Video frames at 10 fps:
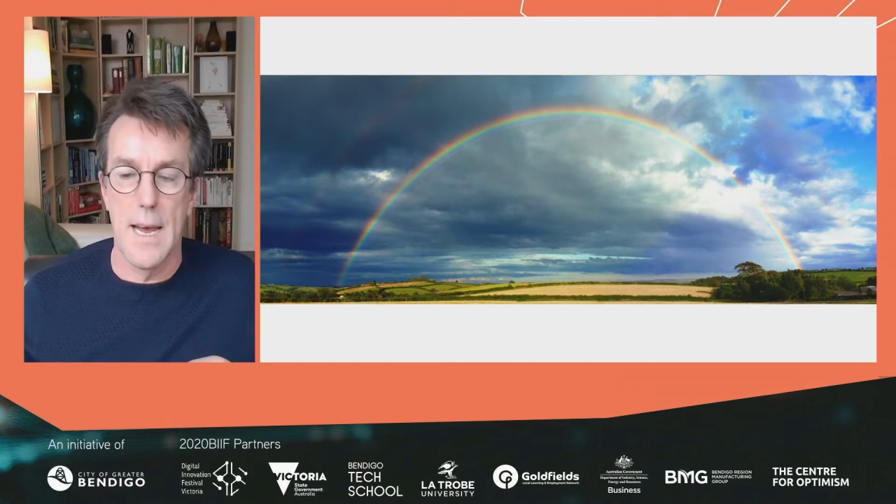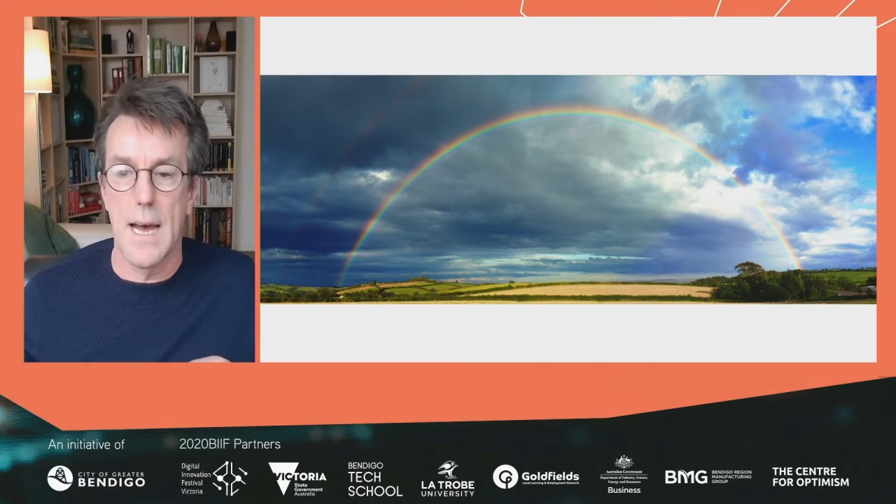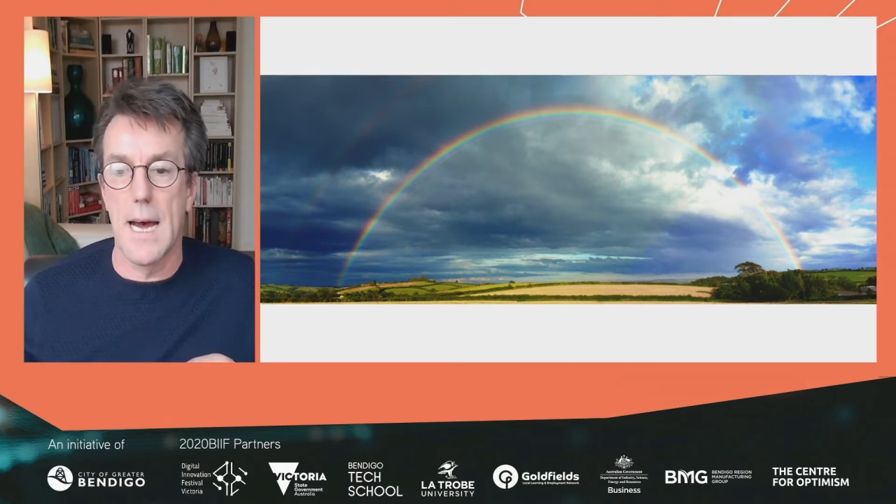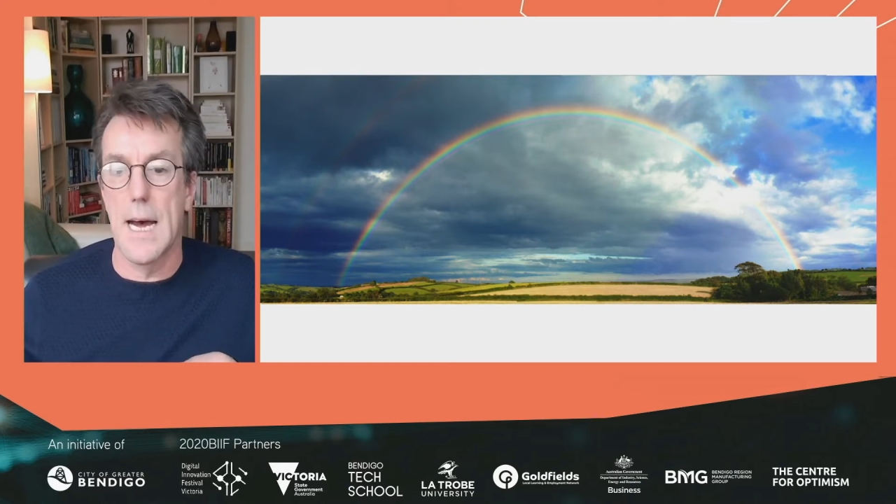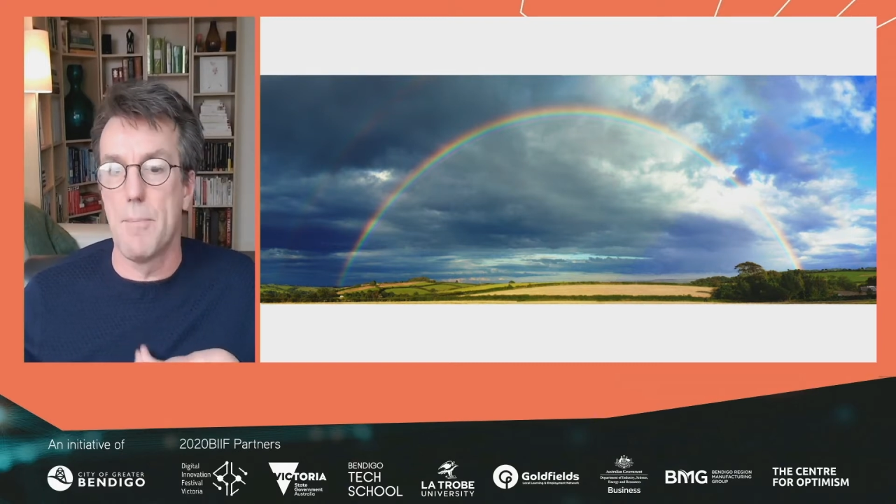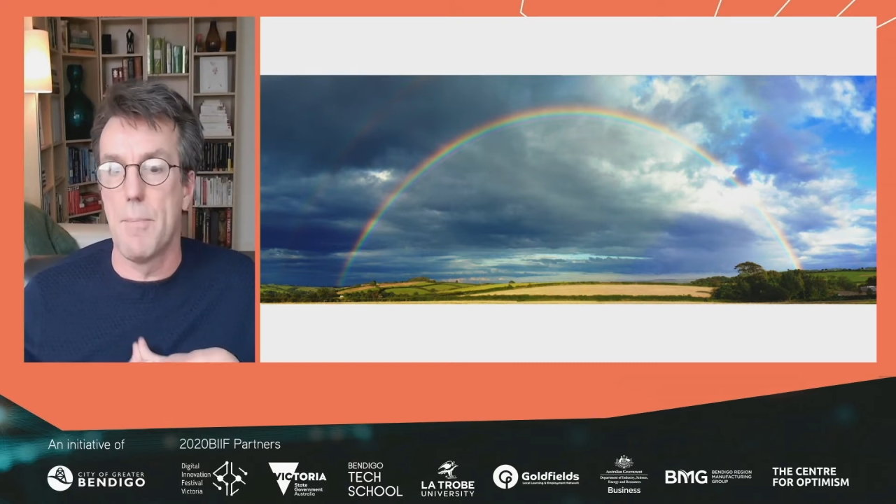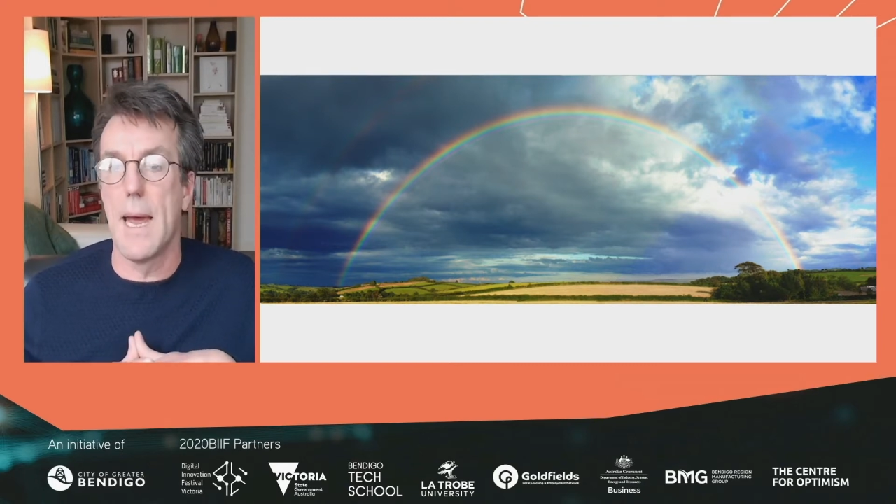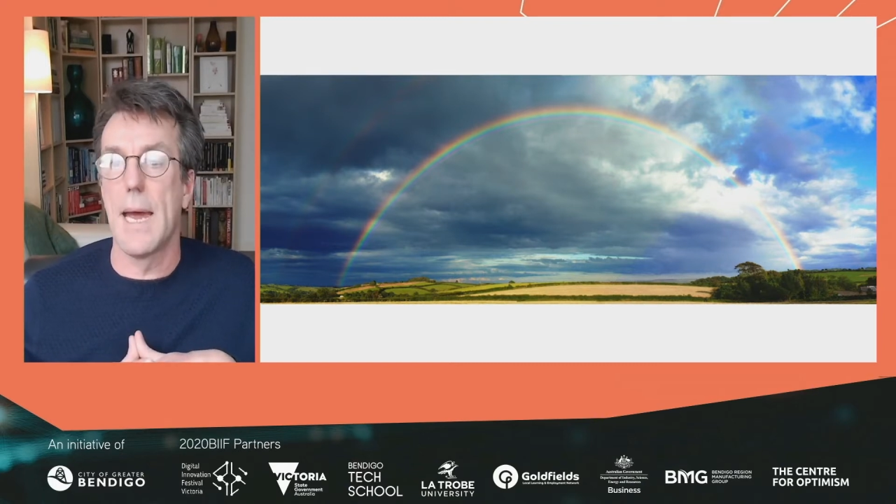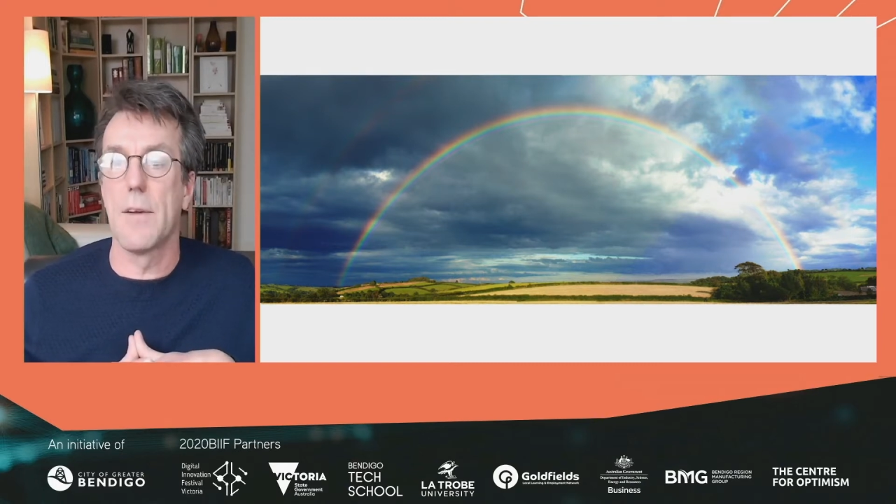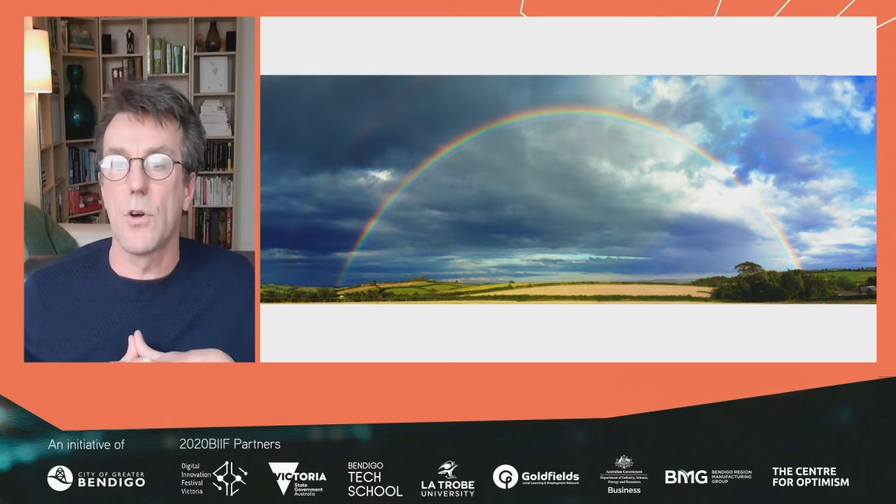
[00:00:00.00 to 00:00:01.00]
And
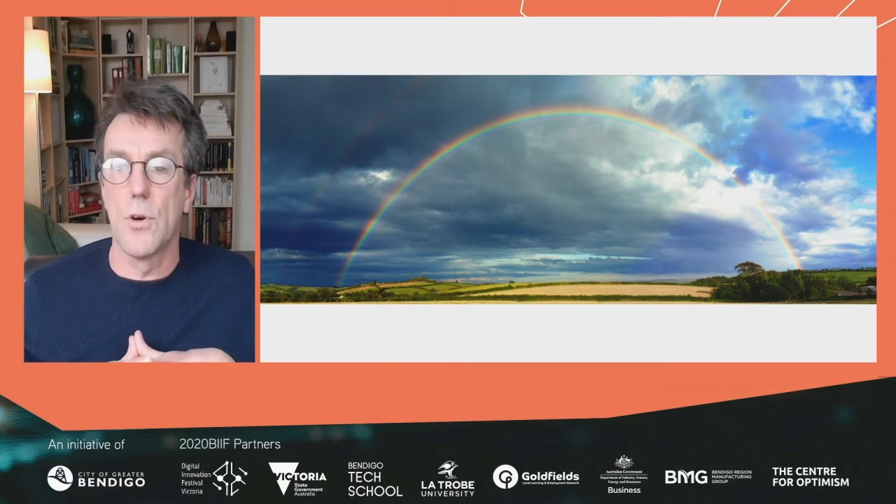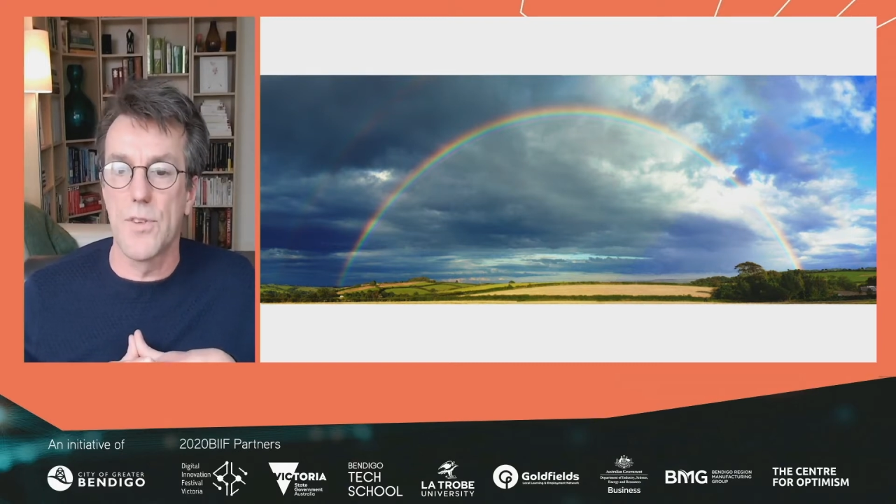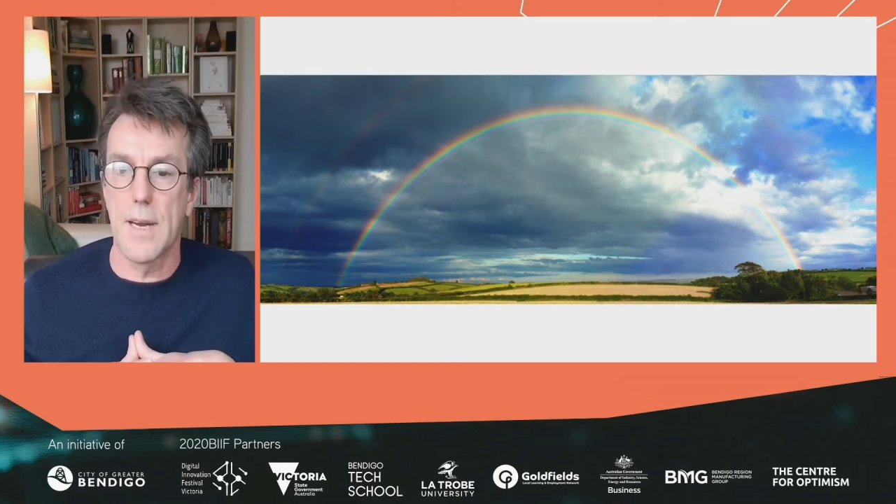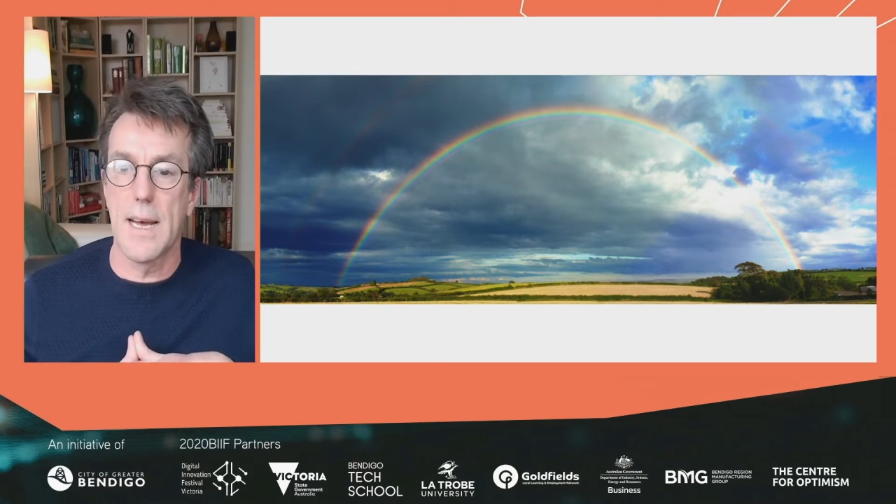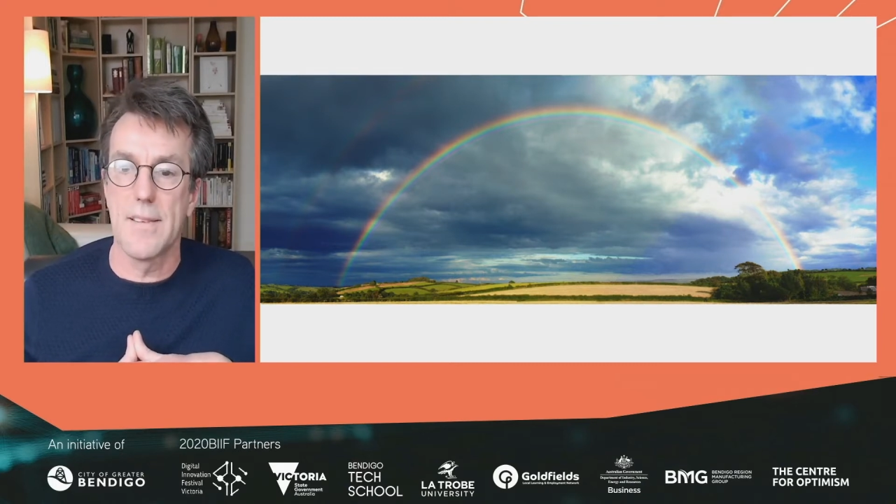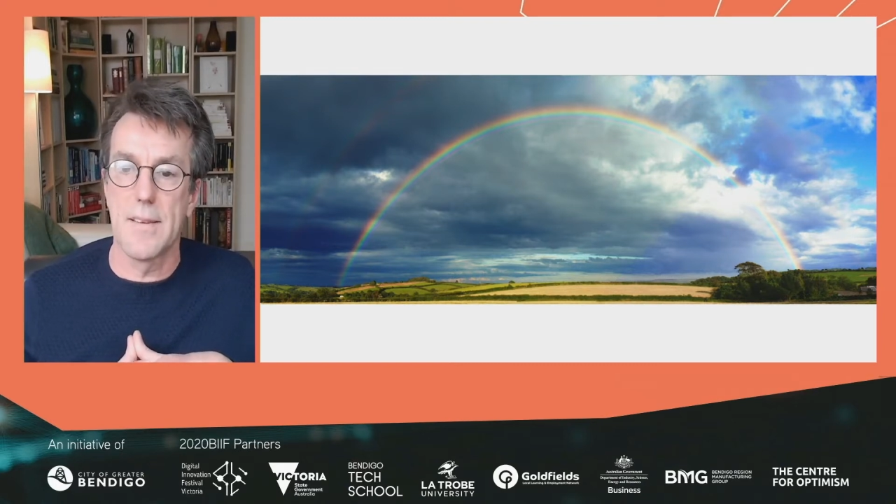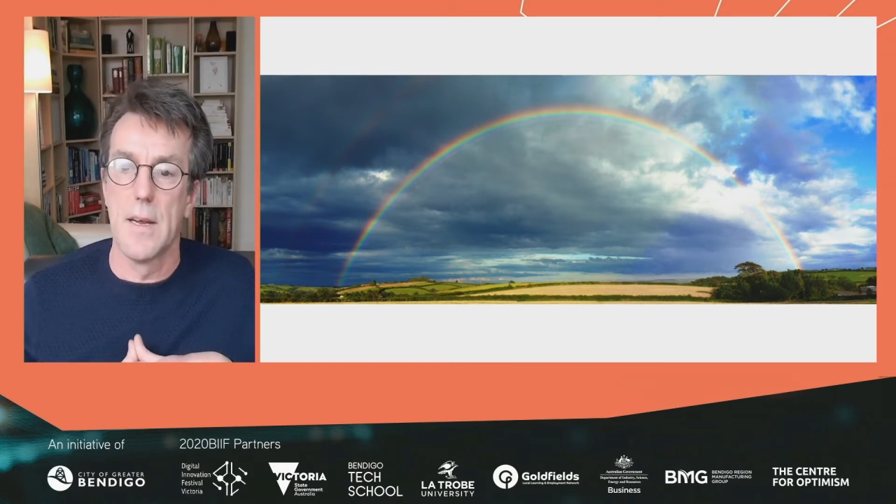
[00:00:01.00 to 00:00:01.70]
of course, it has